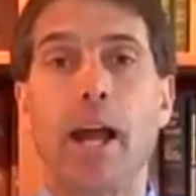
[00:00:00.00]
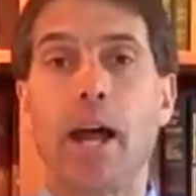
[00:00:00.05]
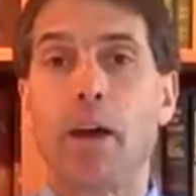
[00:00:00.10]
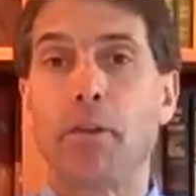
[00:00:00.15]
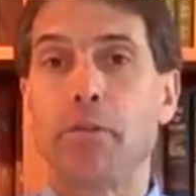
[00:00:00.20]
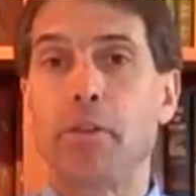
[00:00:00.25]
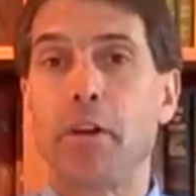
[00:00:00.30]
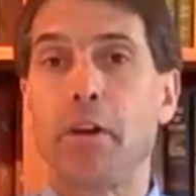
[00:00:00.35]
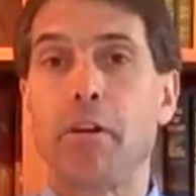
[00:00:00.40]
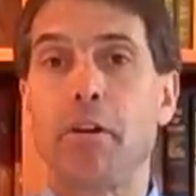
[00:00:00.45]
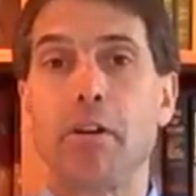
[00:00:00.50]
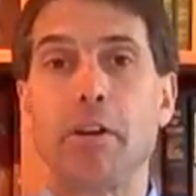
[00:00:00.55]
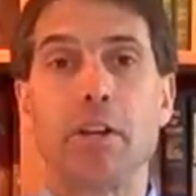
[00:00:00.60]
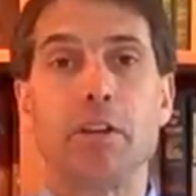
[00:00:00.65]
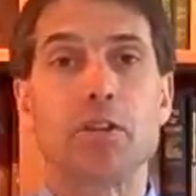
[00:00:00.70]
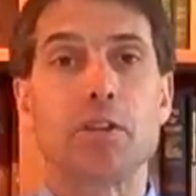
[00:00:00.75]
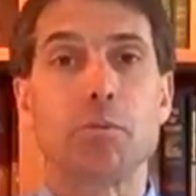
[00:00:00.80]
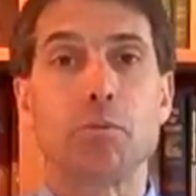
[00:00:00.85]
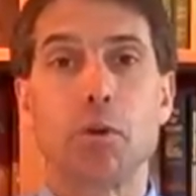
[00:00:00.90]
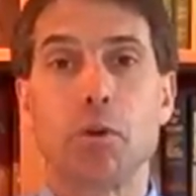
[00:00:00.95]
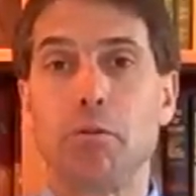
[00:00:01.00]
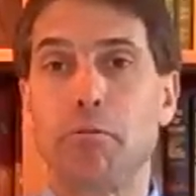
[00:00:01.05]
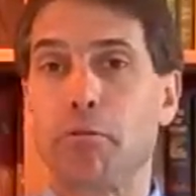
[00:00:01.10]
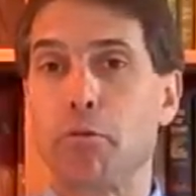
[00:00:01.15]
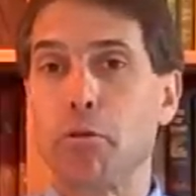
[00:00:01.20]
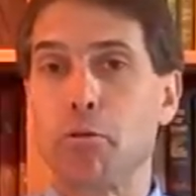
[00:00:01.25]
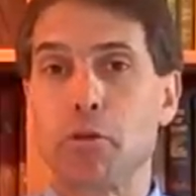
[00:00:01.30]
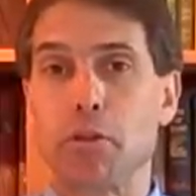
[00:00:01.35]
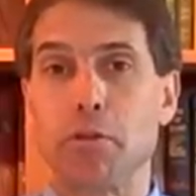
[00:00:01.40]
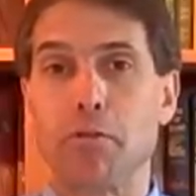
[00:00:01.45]
out there and eat some good
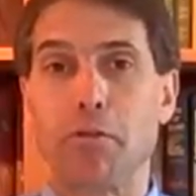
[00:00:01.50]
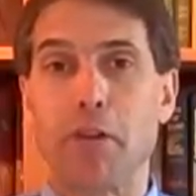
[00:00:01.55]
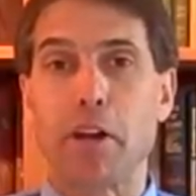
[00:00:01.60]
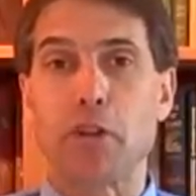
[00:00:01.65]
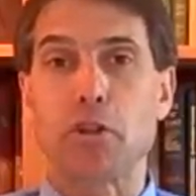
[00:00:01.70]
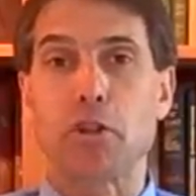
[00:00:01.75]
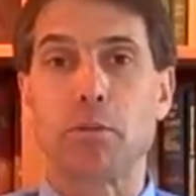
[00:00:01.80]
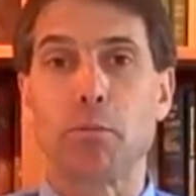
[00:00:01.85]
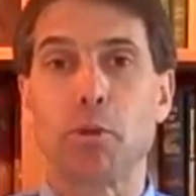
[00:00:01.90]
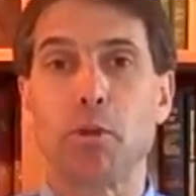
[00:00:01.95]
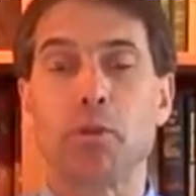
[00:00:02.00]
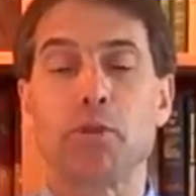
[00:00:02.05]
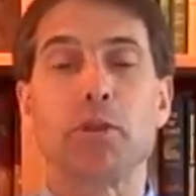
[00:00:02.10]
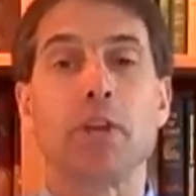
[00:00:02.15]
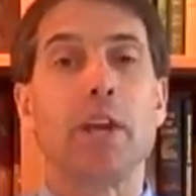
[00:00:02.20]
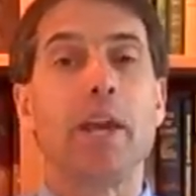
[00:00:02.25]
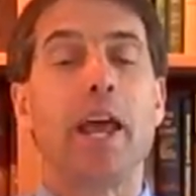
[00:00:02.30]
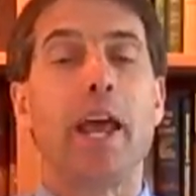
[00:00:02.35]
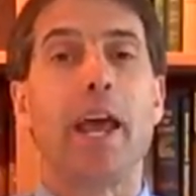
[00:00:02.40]
fruits and vegetables,